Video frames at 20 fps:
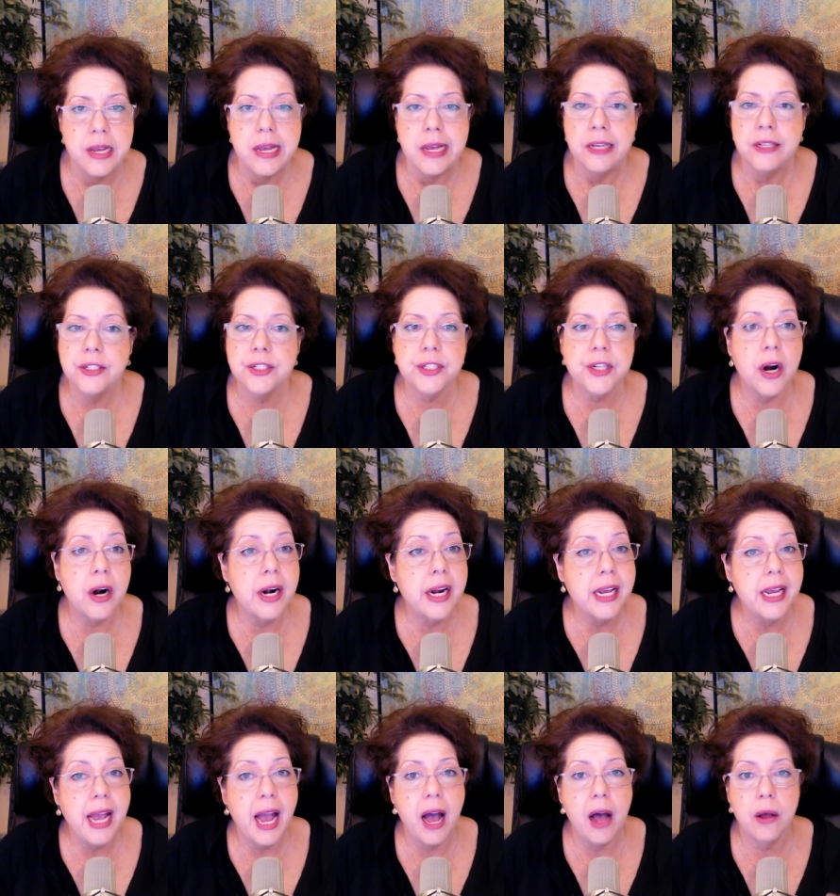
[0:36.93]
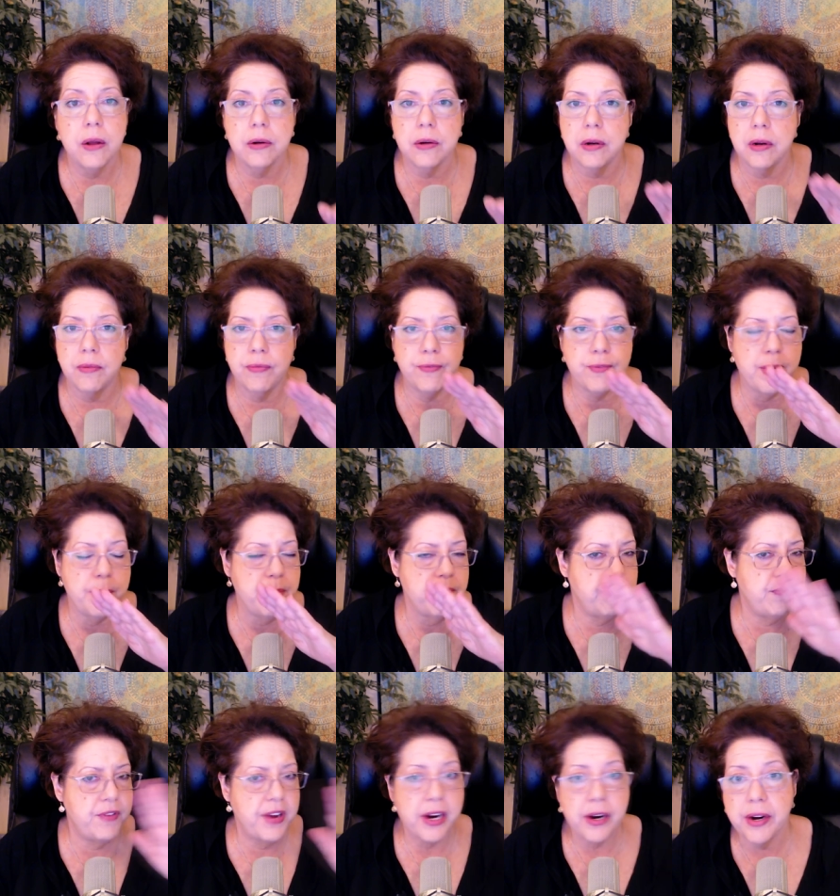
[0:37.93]
Starting out from the
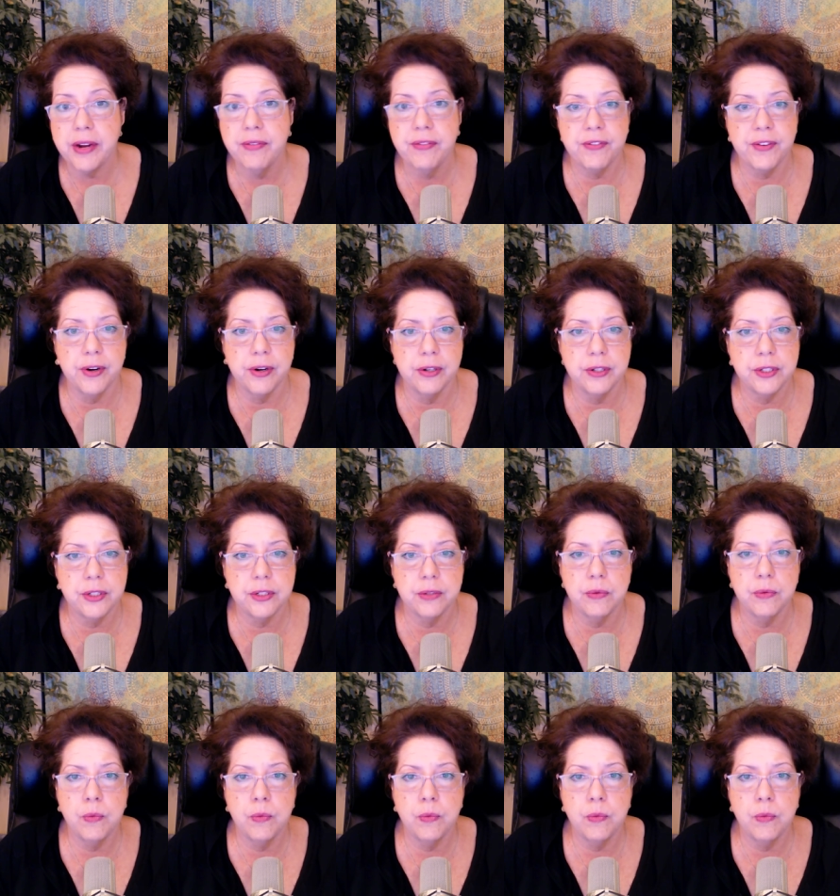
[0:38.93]
very first,